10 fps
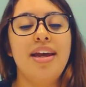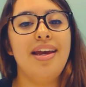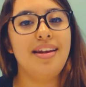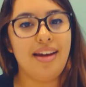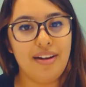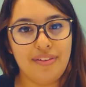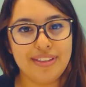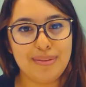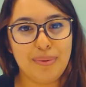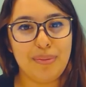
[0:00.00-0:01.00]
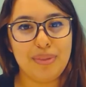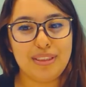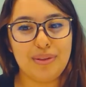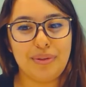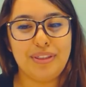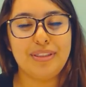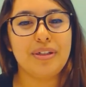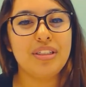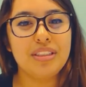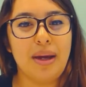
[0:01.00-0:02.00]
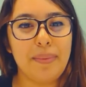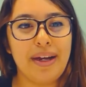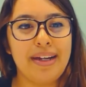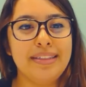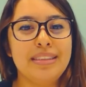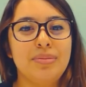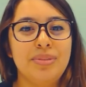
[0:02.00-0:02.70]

and 9 of his appointments sold. So good job, guys.